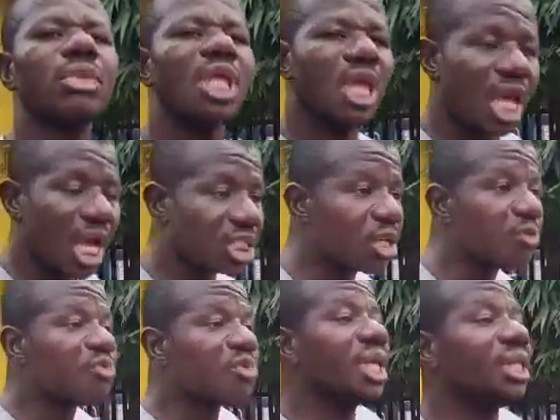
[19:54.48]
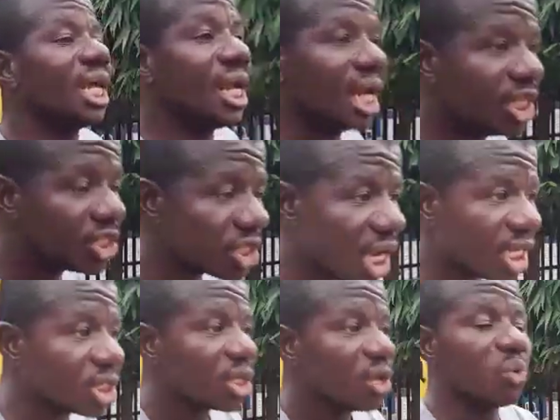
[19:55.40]
He has inflated
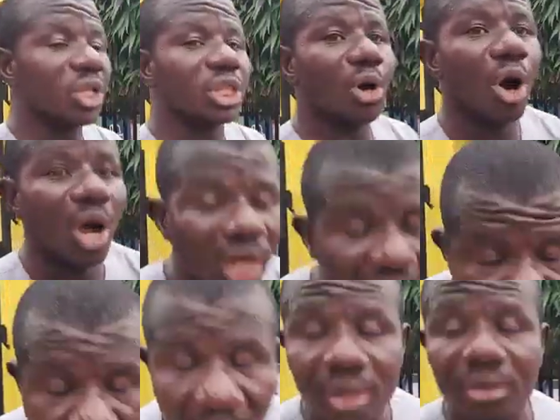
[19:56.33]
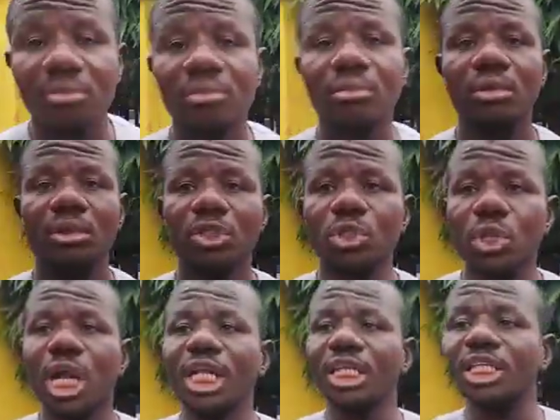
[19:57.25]
Nigerians with the hunger.
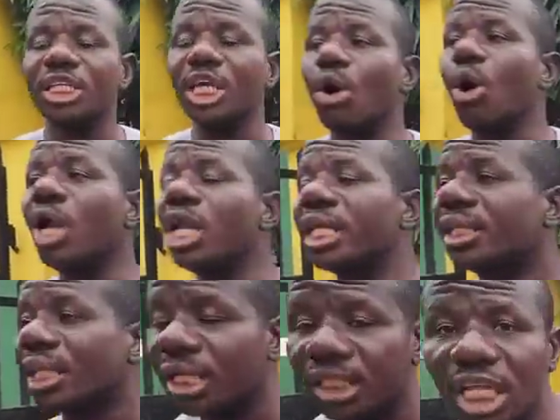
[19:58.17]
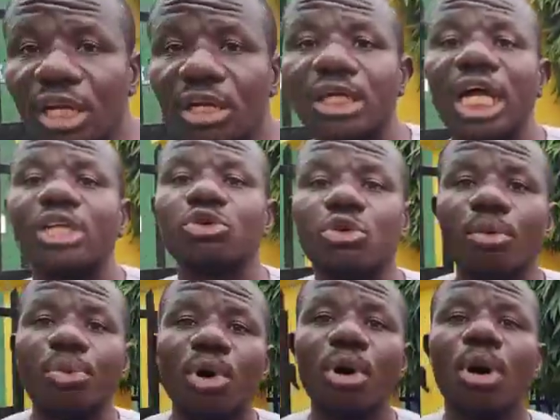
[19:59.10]
So that is the only thing that
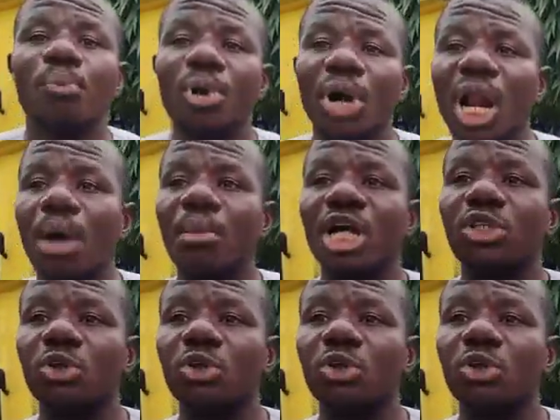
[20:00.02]
Tinubu, Bola Ahmed